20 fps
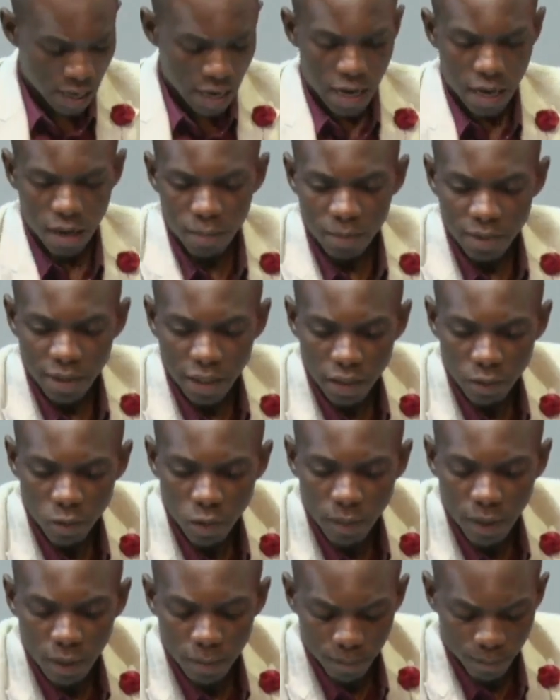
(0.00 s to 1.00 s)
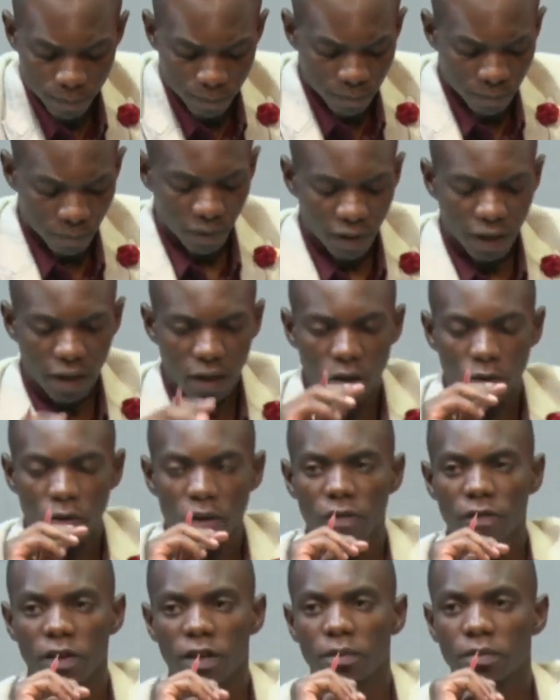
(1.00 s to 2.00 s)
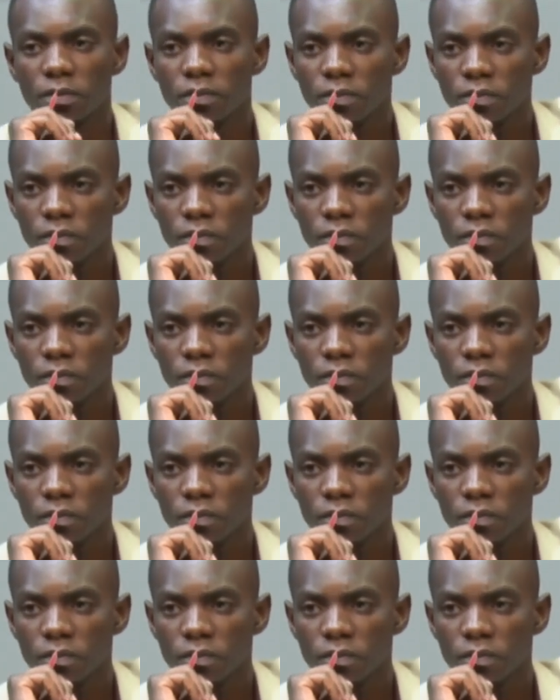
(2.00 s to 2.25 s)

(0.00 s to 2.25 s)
Sasimumba. Hello, good evening.